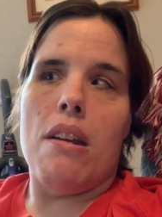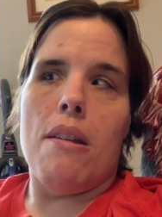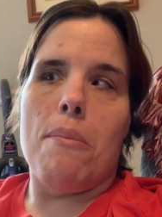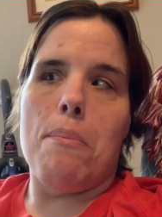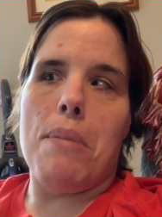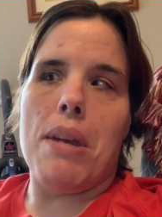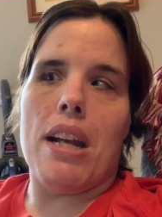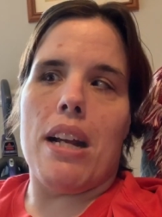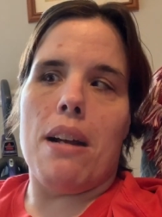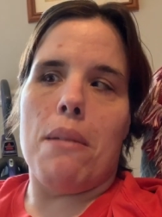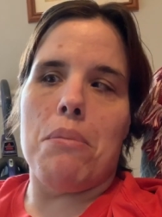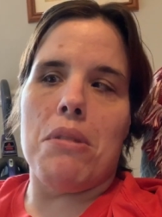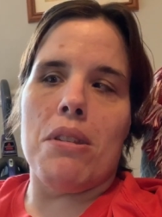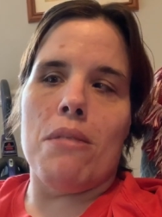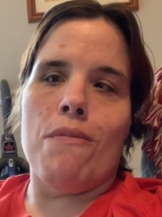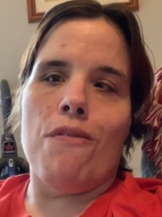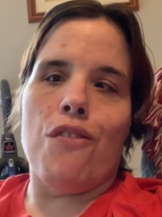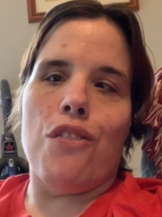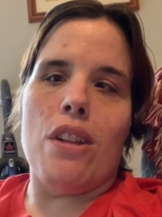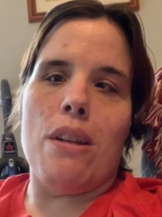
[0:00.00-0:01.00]
pick up
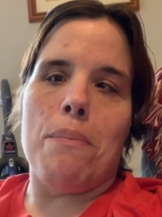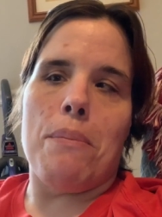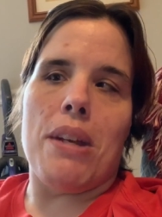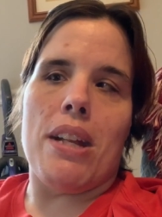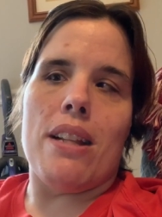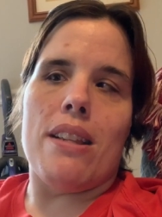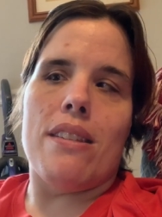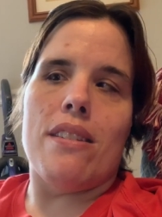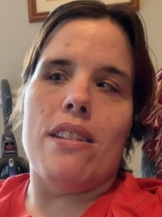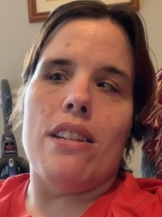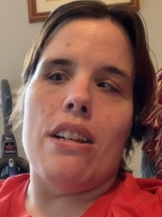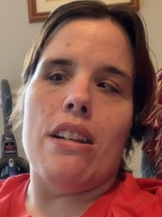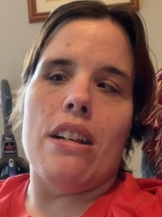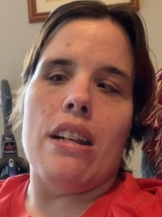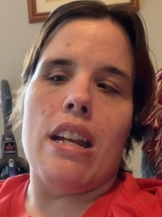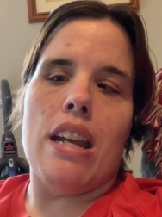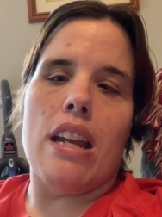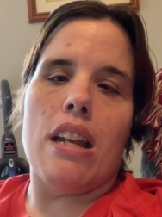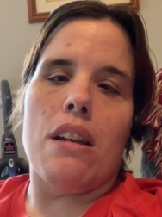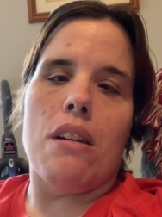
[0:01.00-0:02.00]
some flippets. You
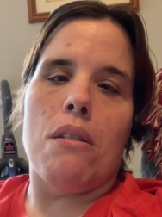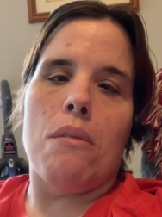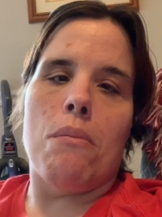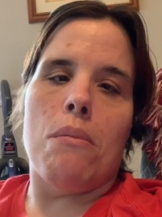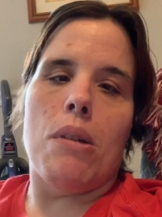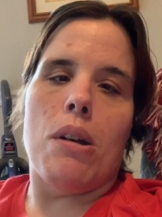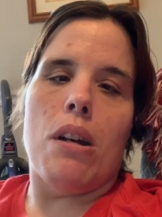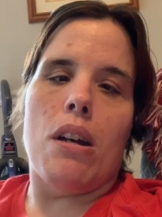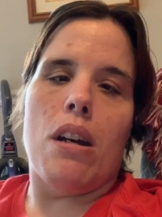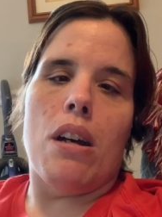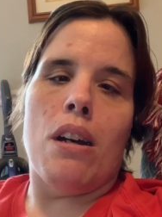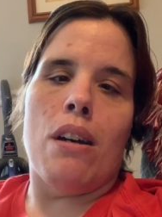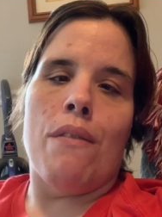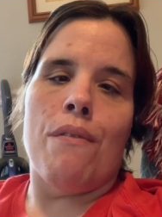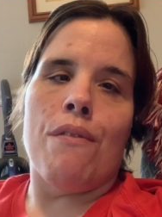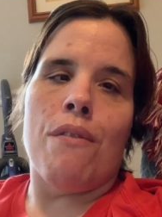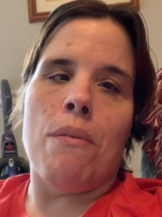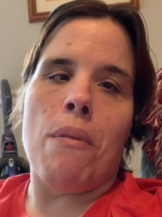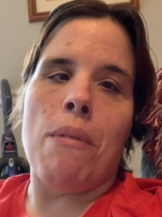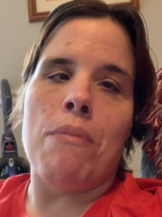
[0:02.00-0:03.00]
can get them,
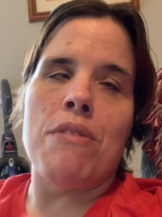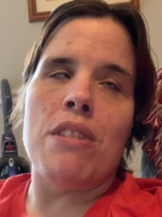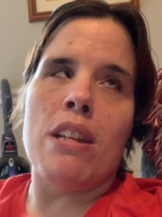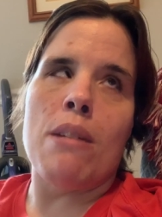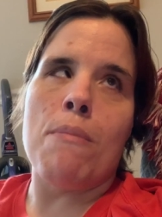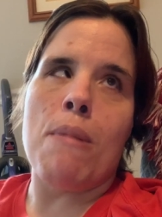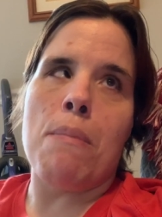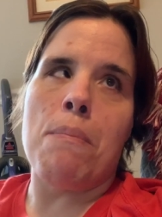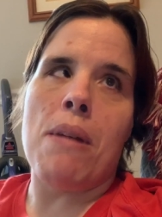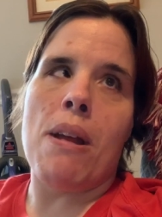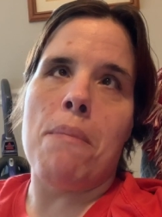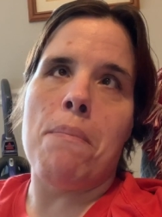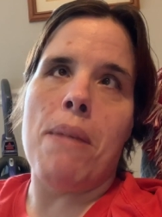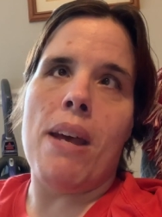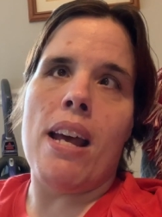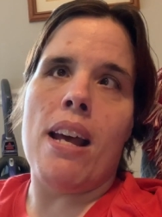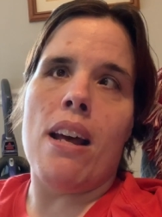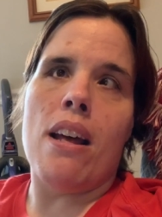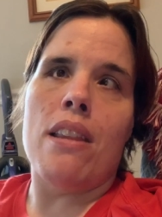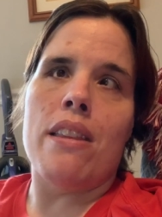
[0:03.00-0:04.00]
I've seen them at Bed
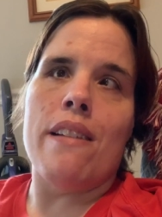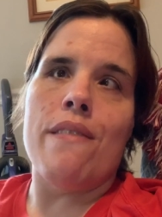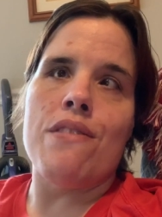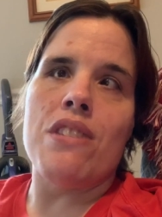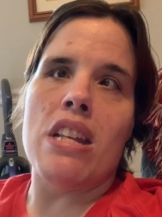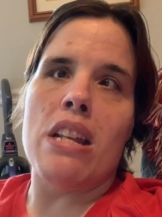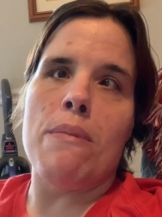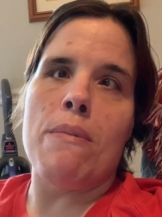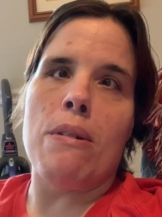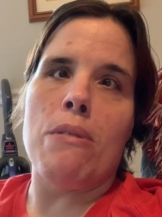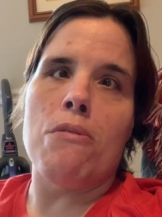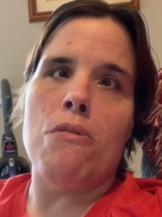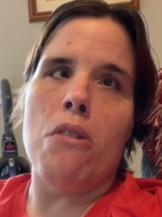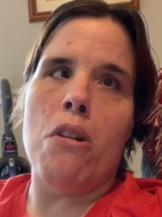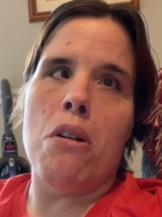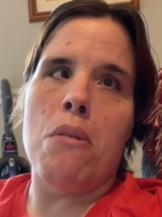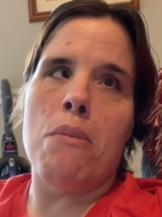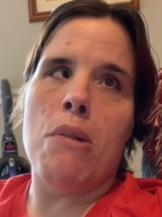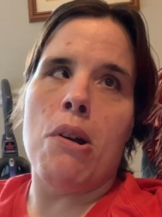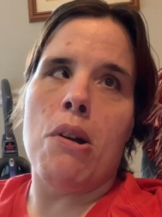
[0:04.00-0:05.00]
Bath. I've seen them at
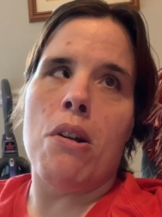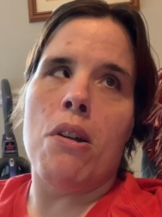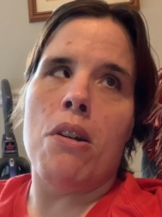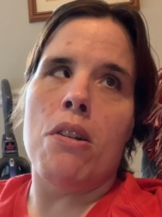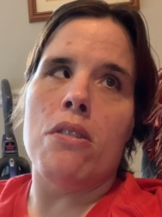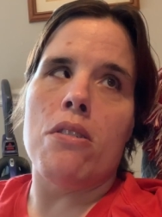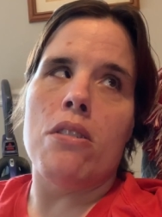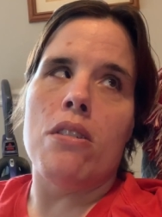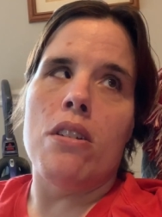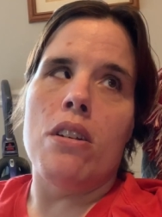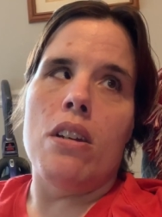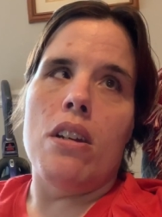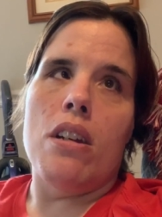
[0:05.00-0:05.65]
Walmart.